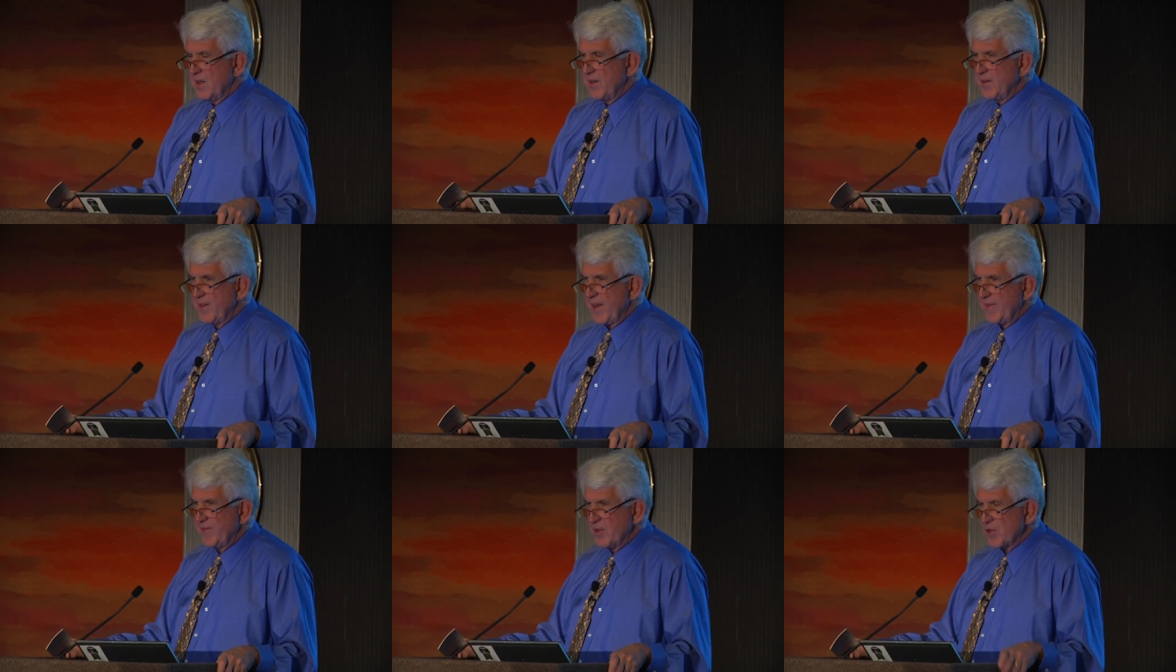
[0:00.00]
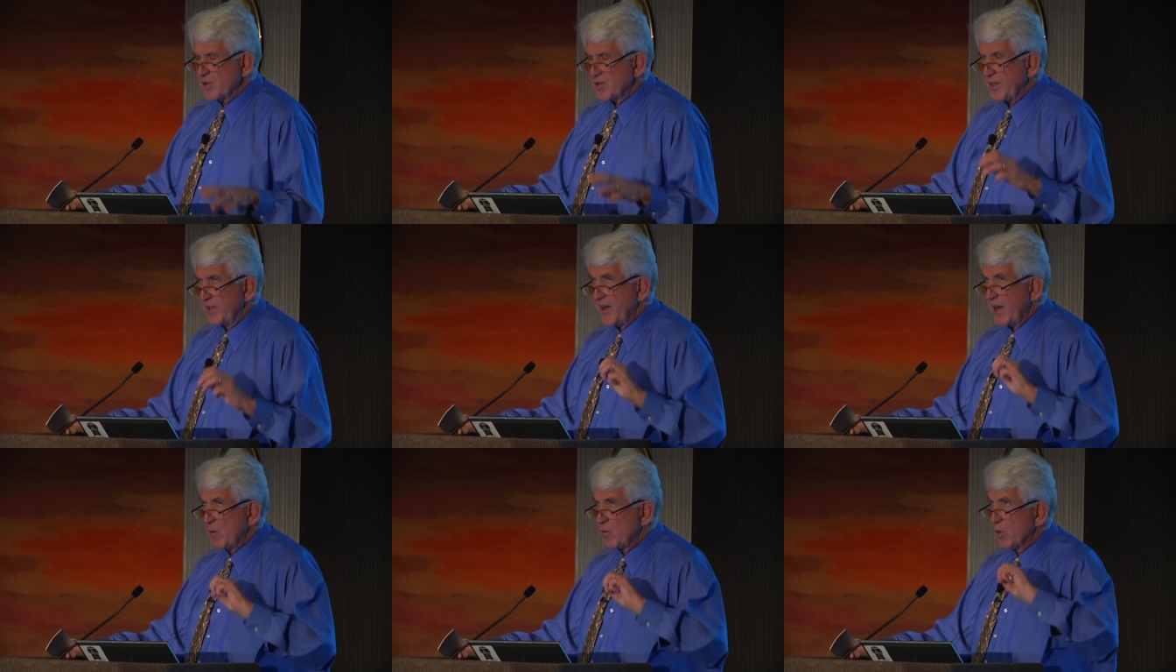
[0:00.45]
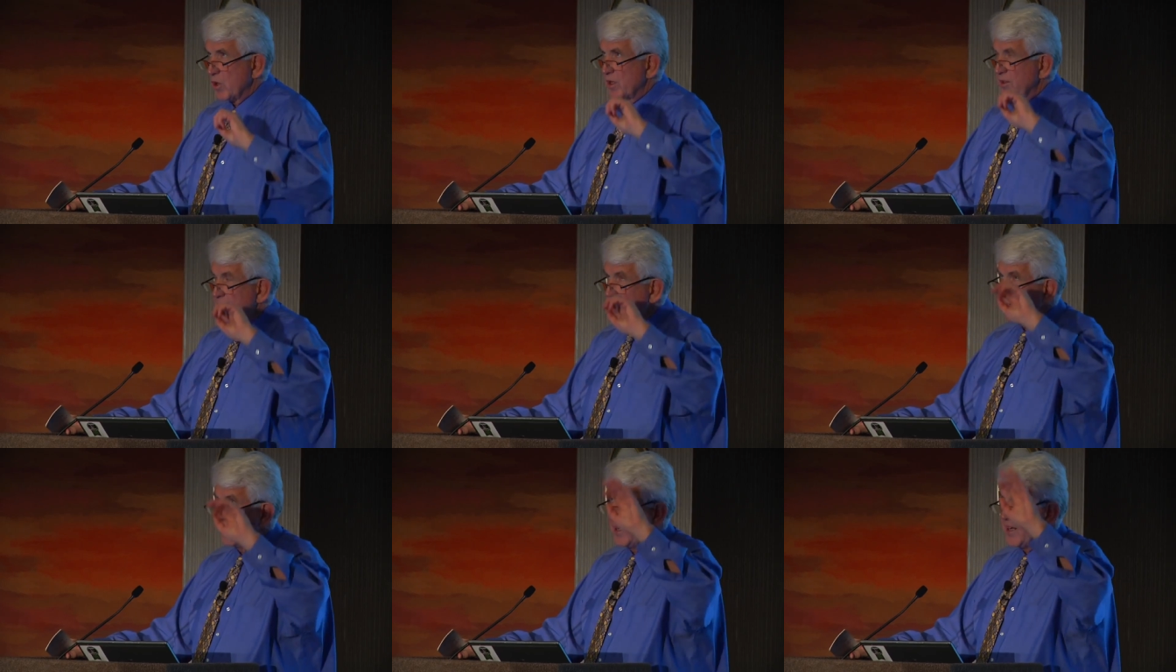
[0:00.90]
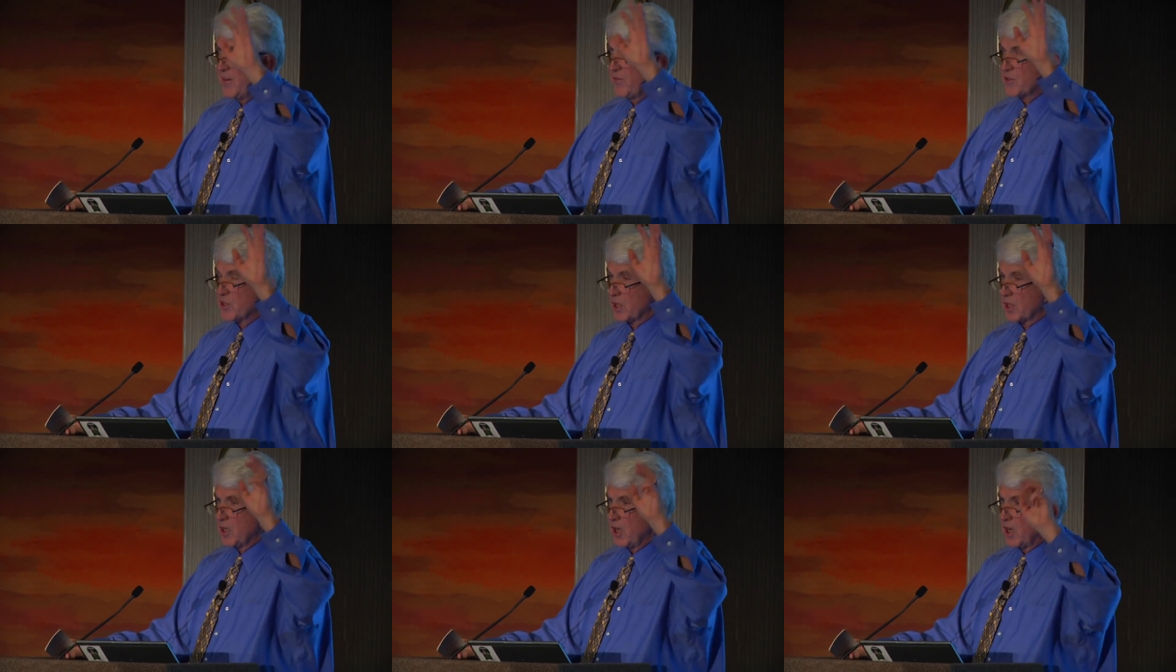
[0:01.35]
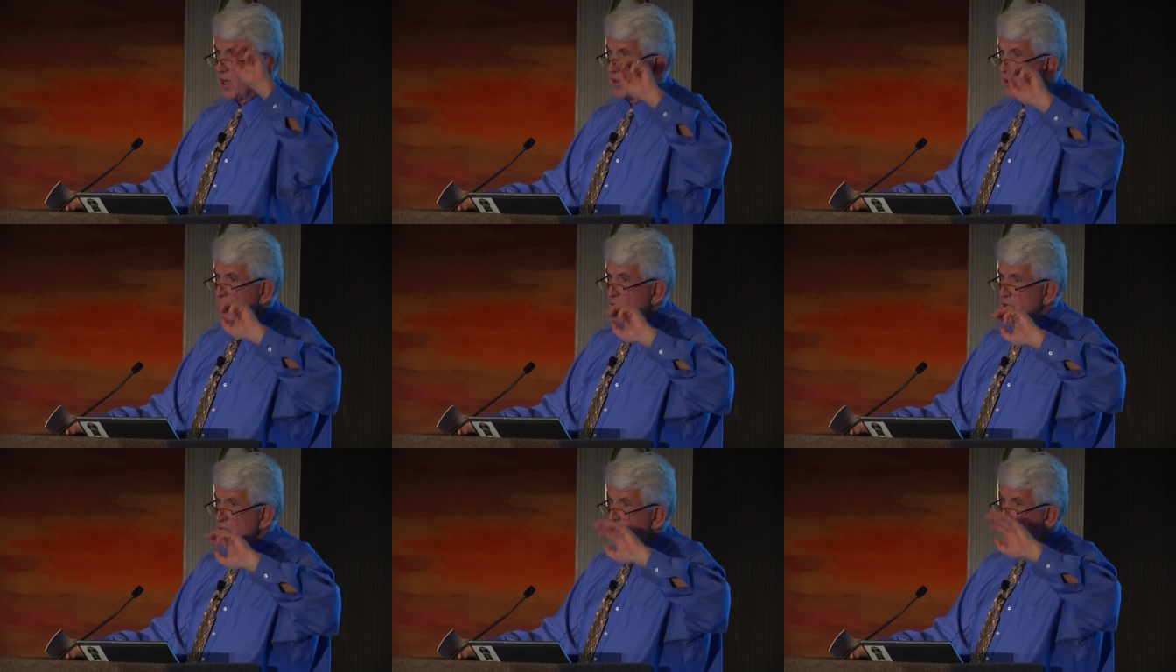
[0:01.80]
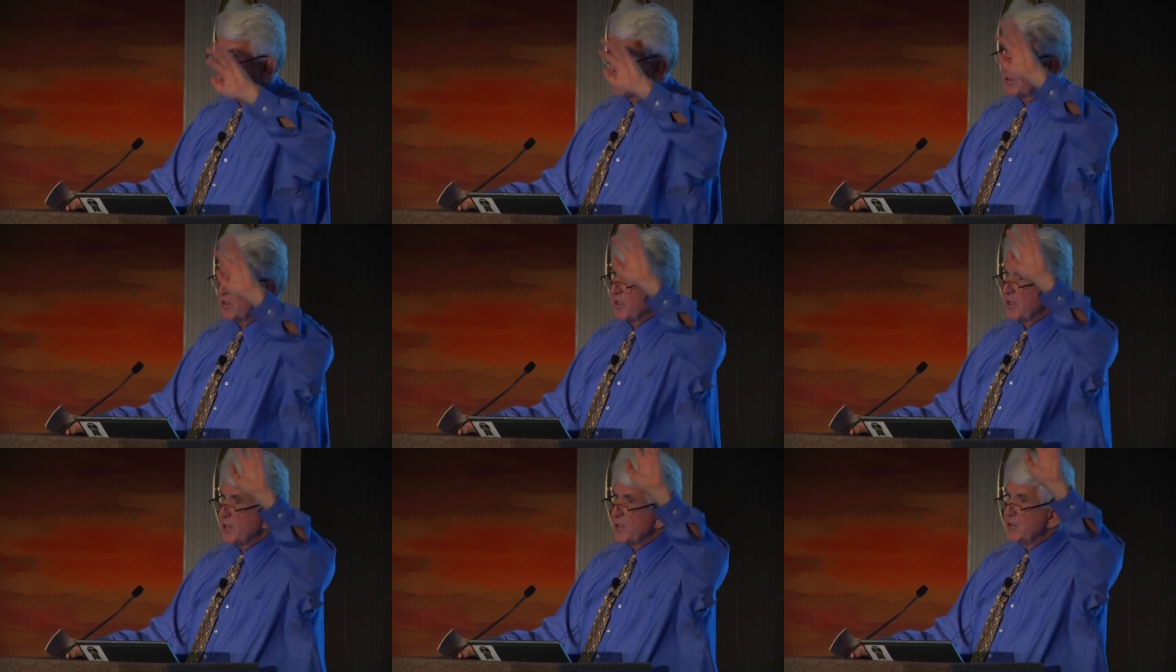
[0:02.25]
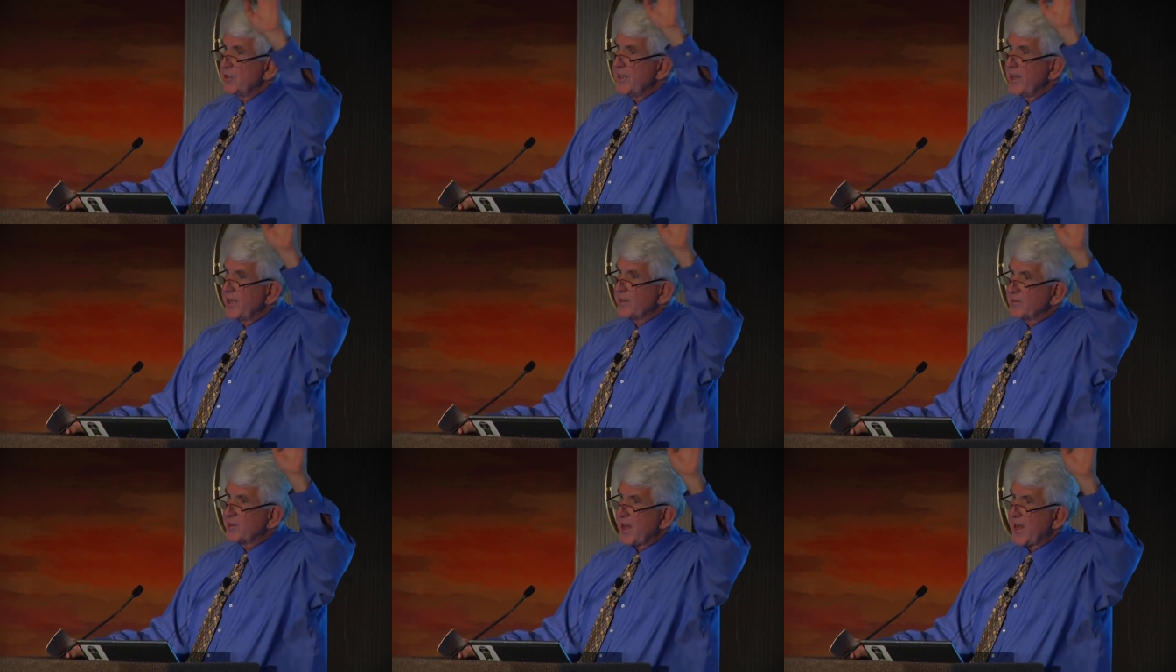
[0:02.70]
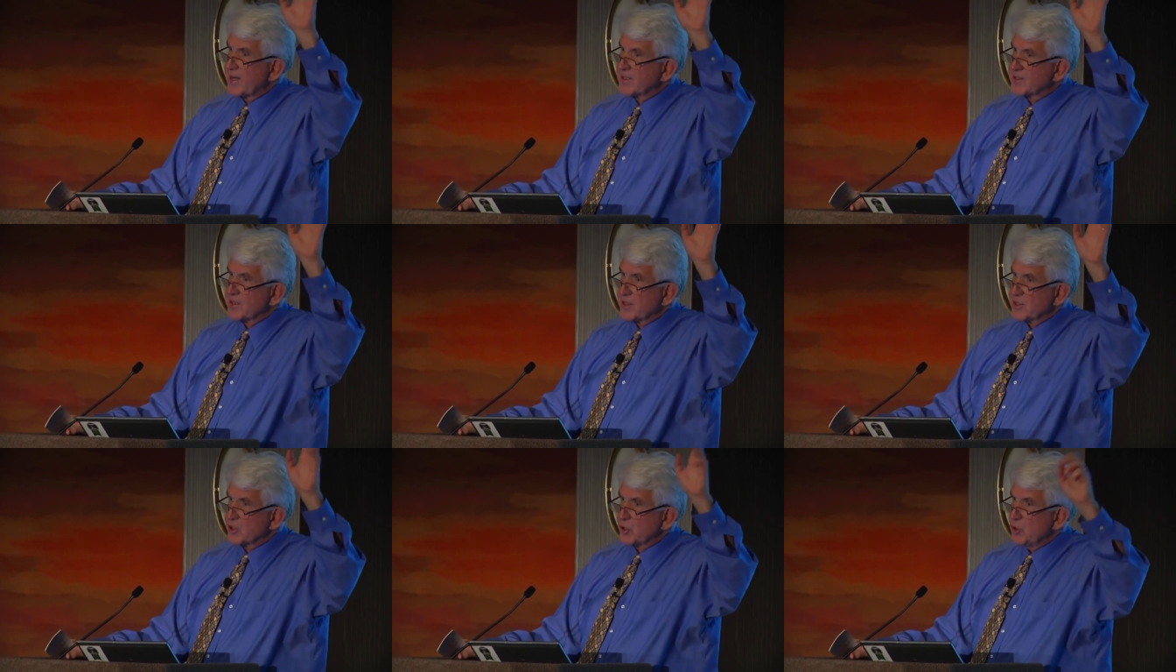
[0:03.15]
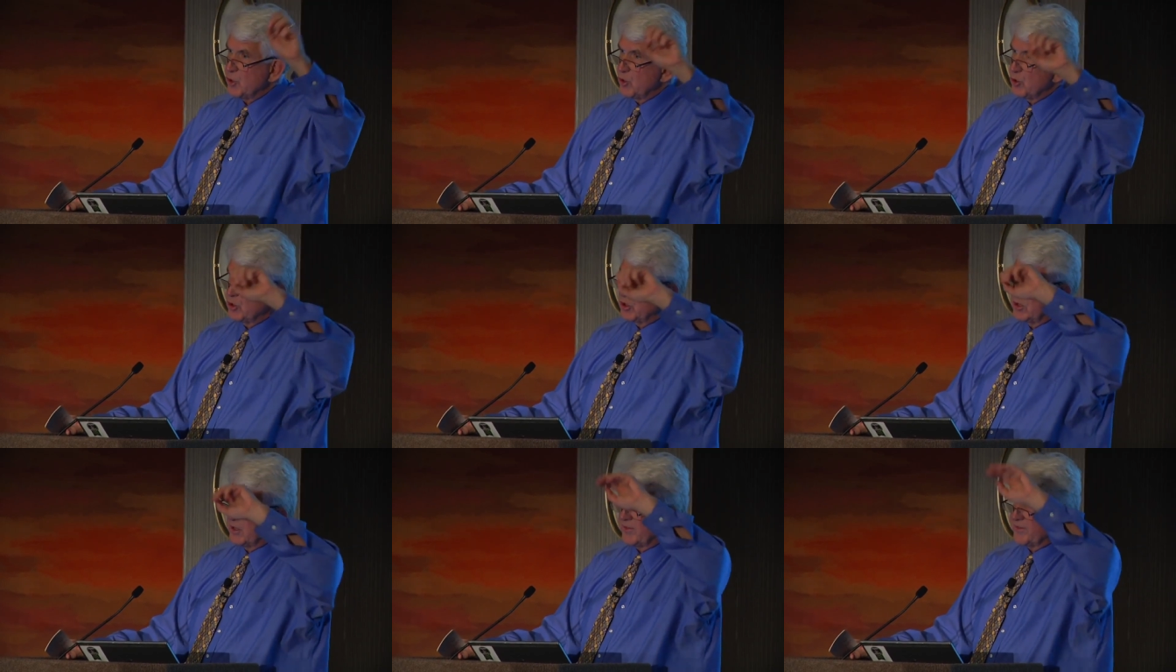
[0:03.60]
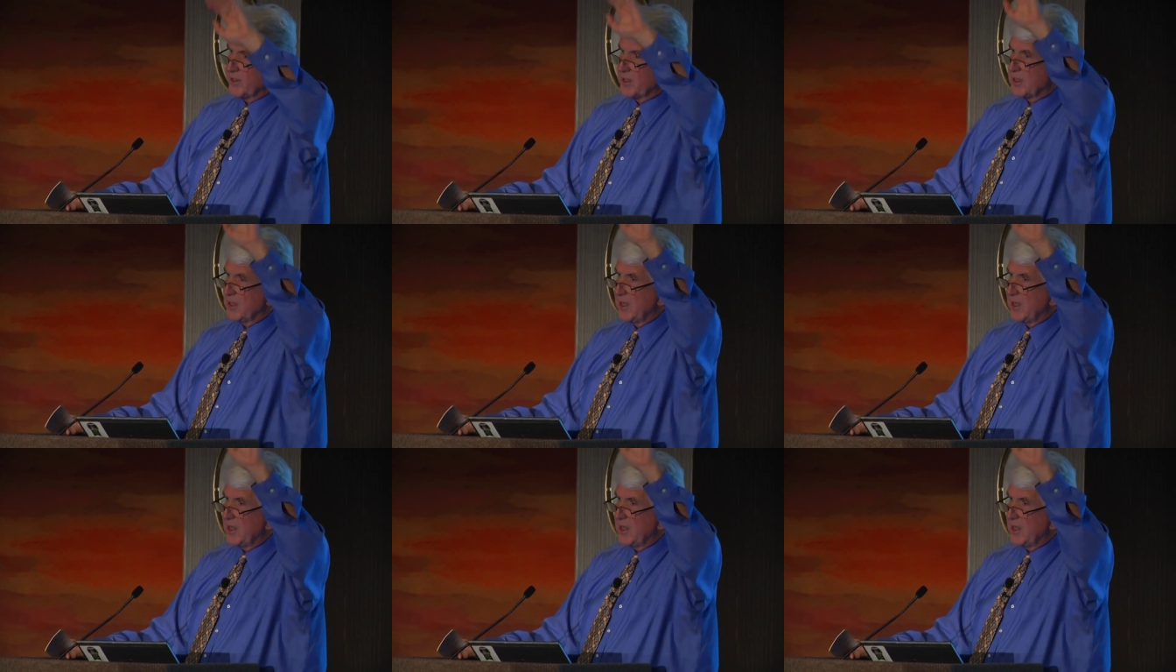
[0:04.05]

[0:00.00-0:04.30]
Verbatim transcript: Then there's the network that leaves the car and goes up to the internet to access Google and the